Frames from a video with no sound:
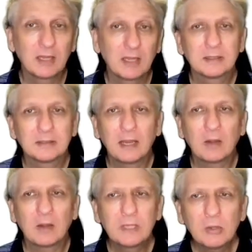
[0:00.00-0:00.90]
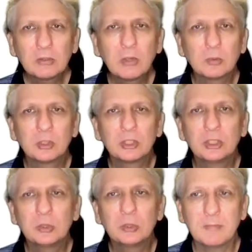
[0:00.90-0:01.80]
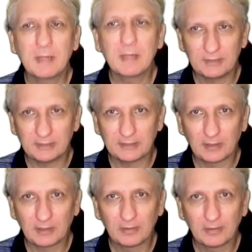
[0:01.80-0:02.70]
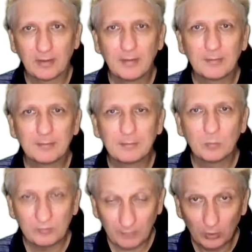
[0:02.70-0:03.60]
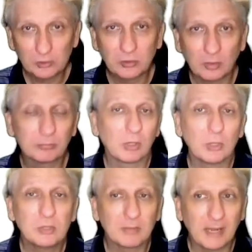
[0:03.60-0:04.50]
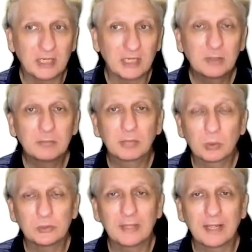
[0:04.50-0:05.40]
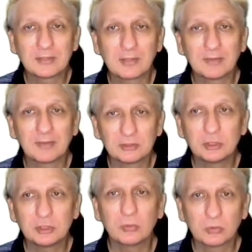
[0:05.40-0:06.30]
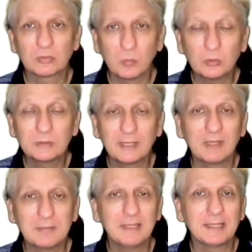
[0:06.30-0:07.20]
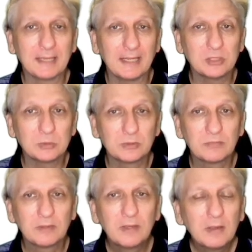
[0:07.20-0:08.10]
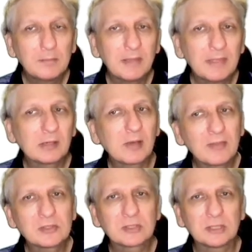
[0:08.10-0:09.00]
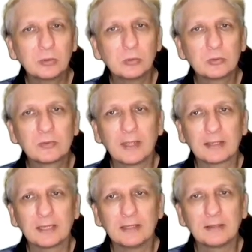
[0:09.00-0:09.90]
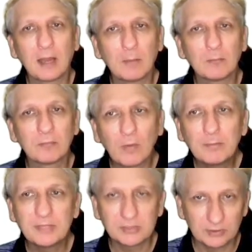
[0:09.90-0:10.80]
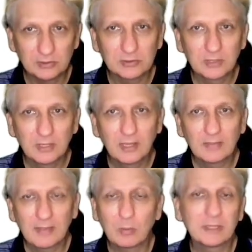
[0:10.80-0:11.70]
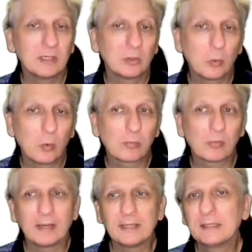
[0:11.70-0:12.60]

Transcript: Now, we don't go into a huge amount of detail. We focus on project management because that is something that students will definitely be engaged with. But there are other skills that can come from business that we can incorporate